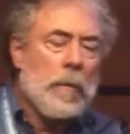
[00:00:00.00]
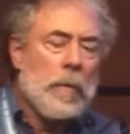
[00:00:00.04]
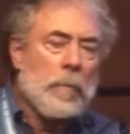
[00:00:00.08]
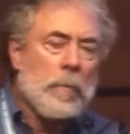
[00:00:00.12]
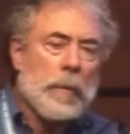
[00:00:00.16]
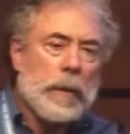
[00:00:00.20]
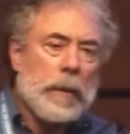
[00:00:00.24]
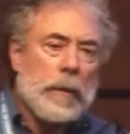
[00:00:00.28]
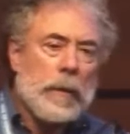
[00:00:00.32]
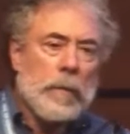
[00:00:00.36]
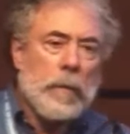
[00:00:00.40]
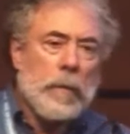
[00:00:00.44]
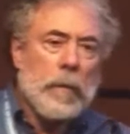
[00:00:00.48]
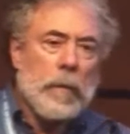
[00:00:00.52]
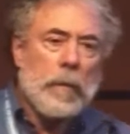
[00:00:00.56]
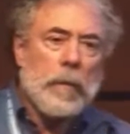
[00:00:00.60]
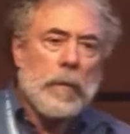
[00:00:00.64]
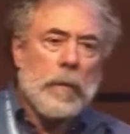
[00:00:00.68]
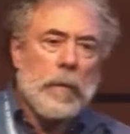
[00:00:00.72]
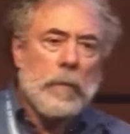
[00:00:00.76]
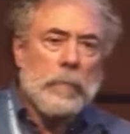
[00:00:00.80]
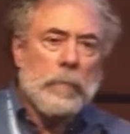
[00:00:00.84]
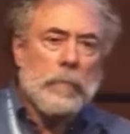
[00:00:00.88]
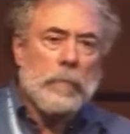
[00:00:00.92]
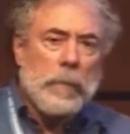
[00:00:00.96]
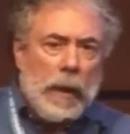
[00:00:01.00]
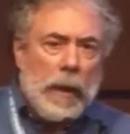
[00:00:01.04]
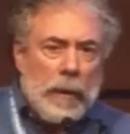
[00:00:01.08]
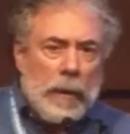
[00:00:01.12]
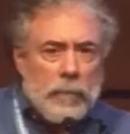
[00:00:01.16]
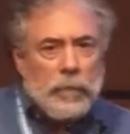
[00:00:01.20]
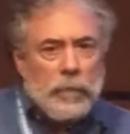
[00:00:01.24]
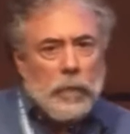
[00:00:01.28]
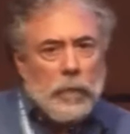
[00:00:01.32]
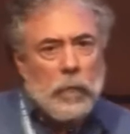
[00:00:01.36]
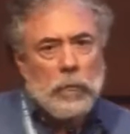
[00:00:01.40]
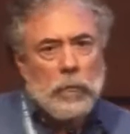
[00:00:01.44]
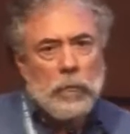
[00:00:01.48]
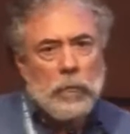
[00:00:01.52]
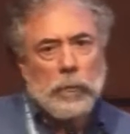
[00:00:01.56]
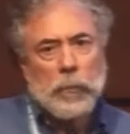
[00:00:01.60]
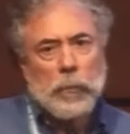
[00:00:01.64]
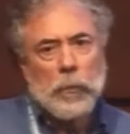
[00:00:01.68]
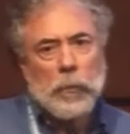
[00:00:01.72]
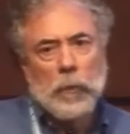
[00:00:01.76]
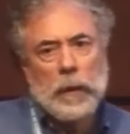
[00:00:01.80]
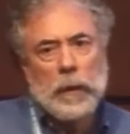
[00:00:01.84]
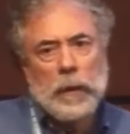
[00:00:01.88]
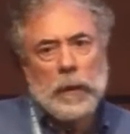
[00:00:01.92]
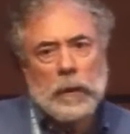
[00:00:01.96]
But my focal
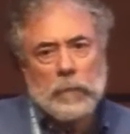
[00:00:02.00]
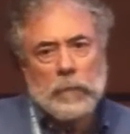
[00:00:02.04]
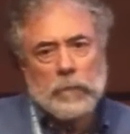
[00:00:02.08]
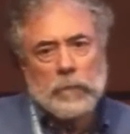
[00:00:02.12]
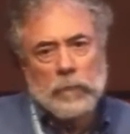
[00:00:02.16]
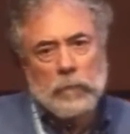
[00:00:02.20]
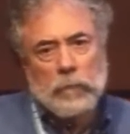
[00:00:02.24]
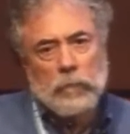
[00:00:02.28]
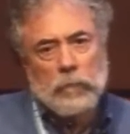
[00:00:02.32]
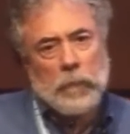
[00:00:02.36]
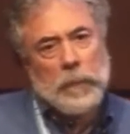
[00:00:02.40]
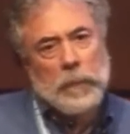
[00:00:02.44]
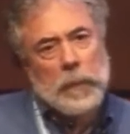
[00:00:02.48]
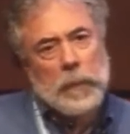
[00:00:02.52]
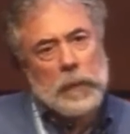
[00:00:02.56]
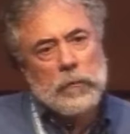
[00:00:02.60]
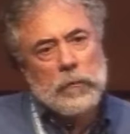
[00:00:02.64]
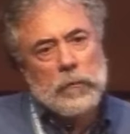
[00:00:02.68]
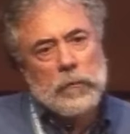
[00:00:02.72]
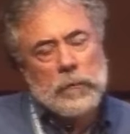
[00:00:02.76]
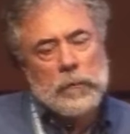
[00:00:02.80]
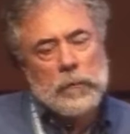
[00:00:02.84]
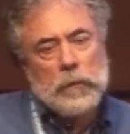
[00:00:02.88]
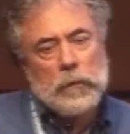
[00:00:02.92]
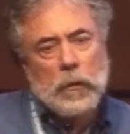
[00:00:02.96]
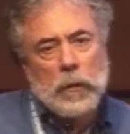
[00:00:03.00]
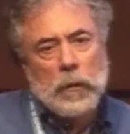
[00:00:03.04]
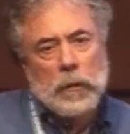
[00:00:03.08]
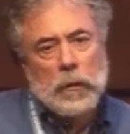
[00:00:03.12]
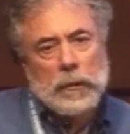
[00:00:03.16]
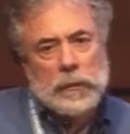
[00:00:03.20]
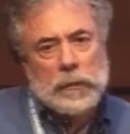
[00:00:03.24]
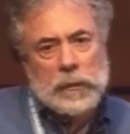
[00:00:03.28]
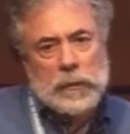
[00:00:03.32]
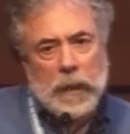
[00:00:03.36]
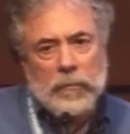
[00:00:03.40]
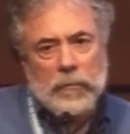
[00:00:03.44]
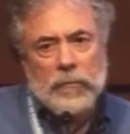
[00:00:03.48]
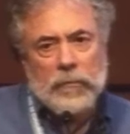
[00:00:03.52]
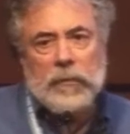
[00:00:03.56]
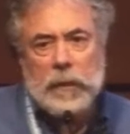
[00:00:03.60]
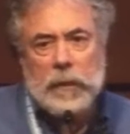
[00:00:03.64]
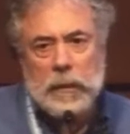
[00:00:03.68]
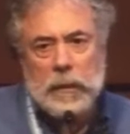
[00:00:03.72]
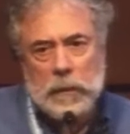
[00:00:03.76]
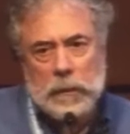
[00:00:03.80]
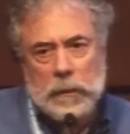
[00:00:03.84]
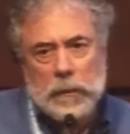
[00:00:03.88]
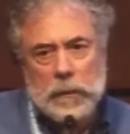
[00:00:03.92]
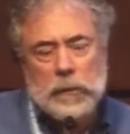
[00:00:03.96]
point for the remainder of the talk is not
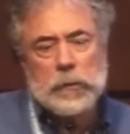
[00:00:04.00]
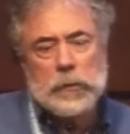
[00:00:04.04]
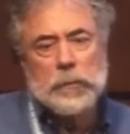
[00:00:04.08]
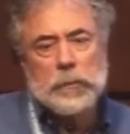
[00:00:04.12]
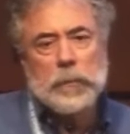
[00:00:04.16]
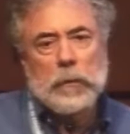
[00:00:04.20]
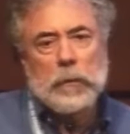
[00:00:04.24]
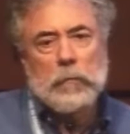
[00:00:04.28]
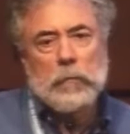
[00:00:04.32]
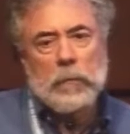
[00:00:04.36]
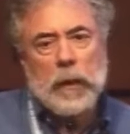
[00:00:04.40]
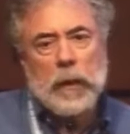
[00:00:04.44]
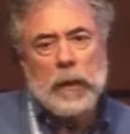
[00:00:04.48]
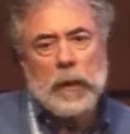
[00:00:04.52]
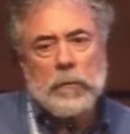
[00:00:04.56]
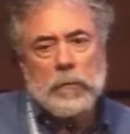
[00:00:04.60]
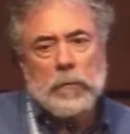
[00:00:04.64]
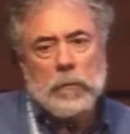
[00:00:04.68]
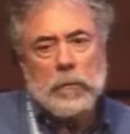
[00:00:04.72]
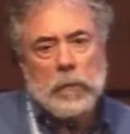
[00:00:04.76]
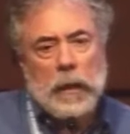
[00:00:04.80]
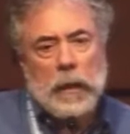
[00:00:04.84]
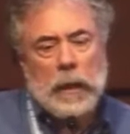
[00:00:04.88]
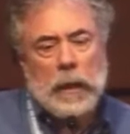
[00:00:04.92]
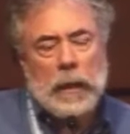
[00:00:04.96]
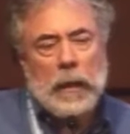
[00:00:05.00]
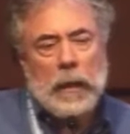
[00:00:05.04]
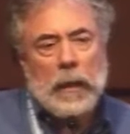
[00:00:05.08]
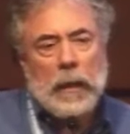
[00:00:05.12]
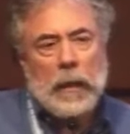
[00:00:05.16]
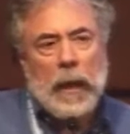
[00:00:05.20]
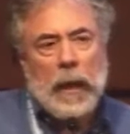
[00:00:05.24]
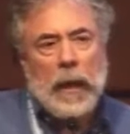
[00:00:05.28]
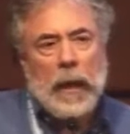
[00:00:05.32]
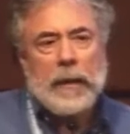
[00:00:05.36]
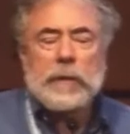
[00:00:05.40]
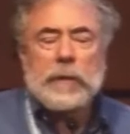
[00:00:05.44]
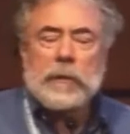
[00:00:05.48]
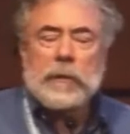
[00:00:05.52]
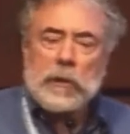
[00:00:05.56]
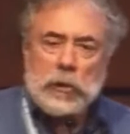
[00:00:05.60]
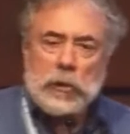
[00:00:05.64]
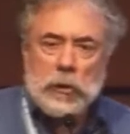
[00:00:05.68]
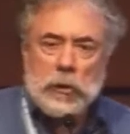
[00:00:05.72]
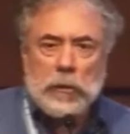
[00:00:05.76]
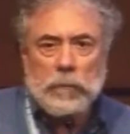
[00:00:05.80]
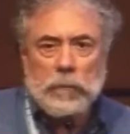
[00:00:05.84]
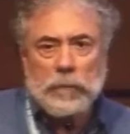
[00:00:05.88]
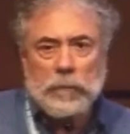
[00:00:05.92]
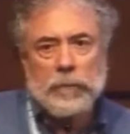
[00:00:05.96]
these, but rather an
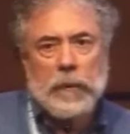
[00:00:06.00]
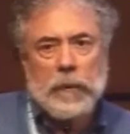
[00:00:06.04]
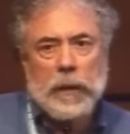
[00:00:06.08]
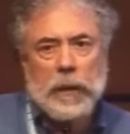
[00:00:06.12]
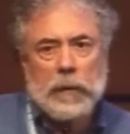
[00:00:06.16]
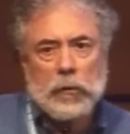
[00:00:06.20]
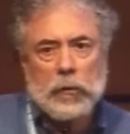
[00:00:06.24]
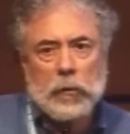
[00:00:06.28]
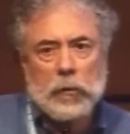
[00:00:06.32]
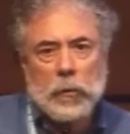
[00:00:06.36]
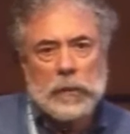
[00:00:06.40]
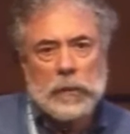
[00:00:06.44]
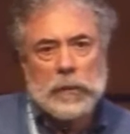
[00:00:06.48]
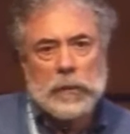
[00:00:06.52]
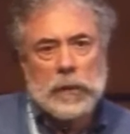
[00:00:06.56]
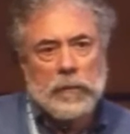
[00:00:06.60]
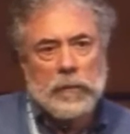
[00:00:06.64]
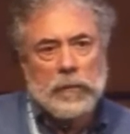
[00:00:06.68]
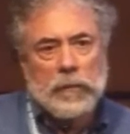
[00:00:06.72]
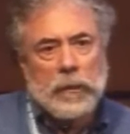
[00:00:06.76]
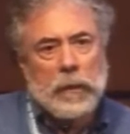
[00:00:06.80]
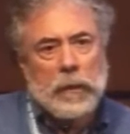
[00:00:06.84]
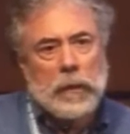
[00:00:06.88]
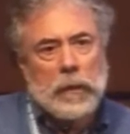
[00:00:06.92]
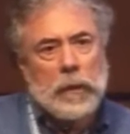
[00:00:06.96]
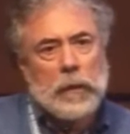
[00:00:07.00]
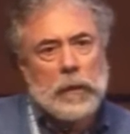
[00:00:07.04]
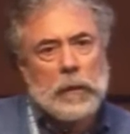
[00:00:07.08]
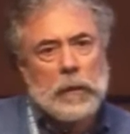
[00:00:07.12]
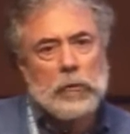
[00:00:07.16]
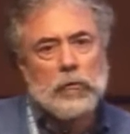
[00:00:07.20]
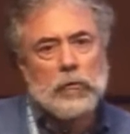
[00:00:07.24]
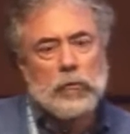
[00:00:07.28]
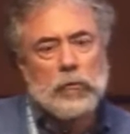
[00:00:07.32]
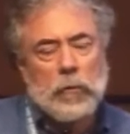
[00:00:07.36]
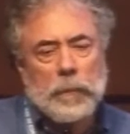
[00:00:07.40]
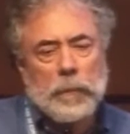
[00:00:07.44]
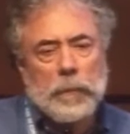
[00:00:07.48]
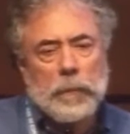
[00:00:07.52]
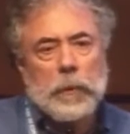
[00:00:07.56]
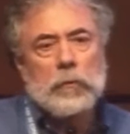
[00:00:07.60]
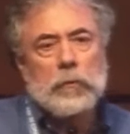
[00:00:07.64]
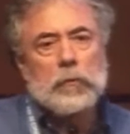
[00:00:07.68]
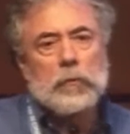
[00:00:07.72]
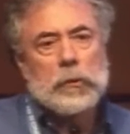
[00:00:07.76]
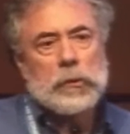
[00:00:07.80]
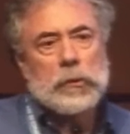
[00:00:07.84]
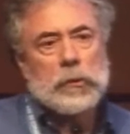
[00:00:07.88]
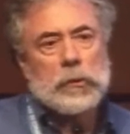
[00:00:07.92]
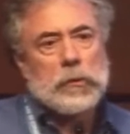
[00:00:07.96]
additional factor which I think
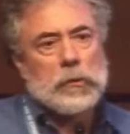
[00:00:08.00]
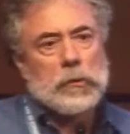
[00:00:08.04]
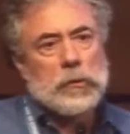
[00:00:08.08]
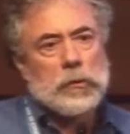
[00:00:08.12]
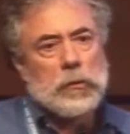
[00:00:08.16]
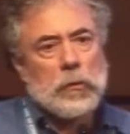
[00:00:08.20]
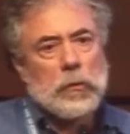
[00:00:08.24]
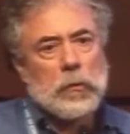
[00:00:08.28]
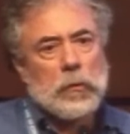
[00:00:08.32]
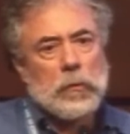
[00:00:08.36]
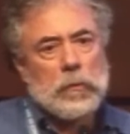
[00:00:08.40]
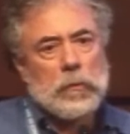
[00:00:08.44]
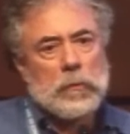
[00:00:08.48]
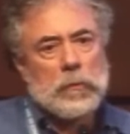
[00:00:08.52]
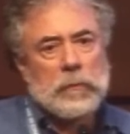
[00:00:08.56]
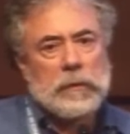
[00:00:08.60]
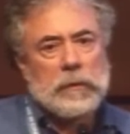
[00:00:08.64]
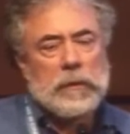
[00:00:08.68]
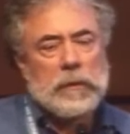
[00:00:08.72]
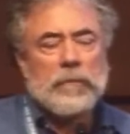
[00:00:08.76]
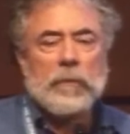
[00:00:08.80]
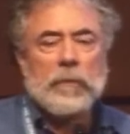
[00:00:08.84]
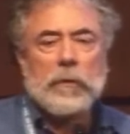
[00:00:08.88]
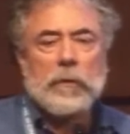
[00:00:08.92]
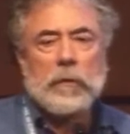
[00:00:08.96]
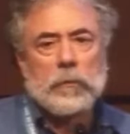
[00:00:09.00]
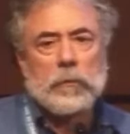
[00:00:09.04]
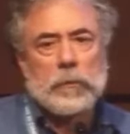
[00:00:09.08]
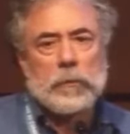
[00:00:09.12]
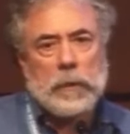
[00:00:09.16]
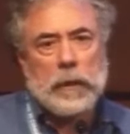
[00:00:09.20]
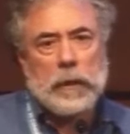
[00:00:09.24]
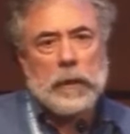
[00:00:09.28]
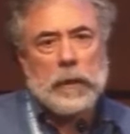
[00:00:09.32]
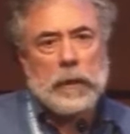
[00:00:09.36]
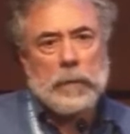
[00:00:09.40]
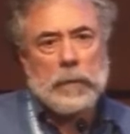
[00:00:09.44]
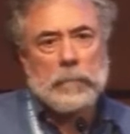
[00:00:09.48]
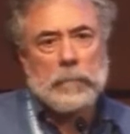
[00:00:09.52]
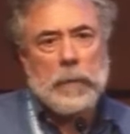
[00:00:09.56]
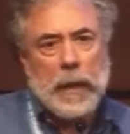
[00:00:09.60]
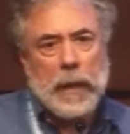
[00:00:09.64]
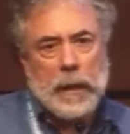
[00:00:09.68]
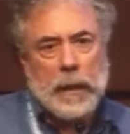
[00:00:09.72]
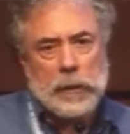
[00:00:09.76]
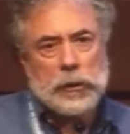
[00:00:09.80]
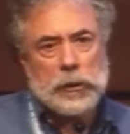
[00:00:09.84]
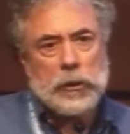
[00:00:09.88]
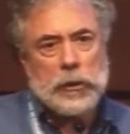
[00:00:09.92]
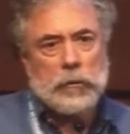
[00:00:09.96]
contributes to difficulty in
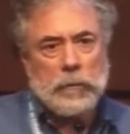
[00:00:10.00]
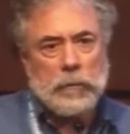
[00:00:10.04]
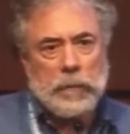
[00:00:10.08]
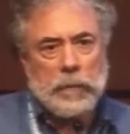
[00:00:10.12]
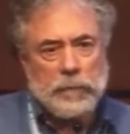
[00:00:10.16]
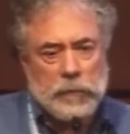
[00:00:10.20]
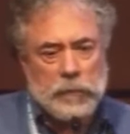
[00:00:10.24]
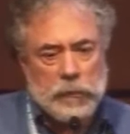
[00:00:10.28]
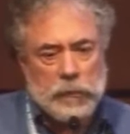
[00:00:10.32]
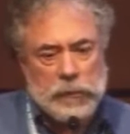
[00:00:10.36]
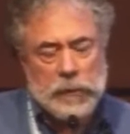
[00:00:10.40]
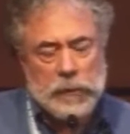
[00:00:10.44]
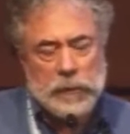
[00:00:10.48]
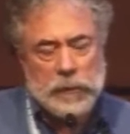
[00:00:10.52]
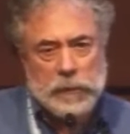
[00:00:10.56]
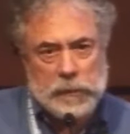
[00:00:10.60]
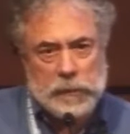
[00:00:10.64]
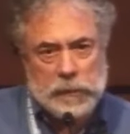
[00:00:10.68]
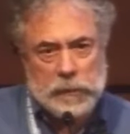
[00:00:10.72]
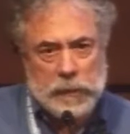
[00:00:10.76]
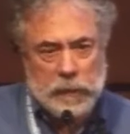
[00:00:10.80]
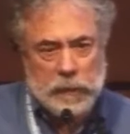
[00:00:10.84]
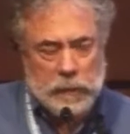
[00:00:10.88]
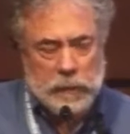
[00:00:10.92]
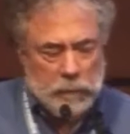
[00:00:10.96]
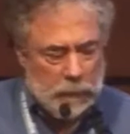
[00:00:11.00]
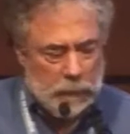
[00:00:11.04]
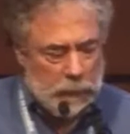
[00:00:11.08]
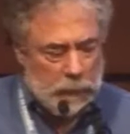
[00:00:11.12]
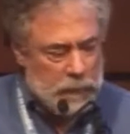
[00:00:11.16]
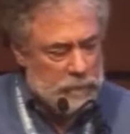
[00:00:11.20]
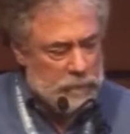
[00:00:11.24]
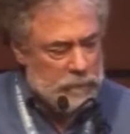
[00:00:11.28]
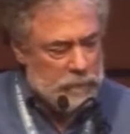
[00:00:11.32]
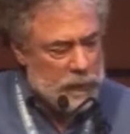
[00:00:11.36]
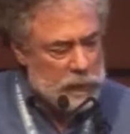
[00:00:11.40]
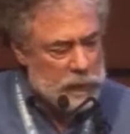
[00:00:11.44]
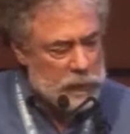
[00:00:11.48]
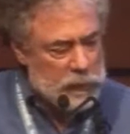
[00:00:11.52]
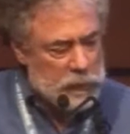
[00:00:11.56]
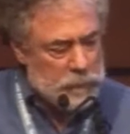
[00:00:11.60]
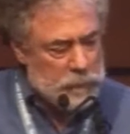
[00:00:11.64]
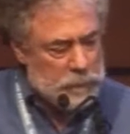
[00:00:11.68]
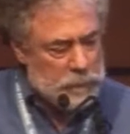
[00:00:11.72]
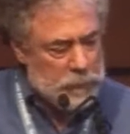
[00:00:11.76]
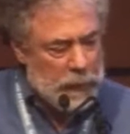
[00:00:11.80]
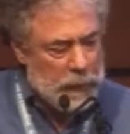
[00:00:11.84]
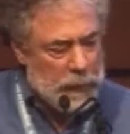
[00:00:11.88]
managing rivers in this integrated fashion.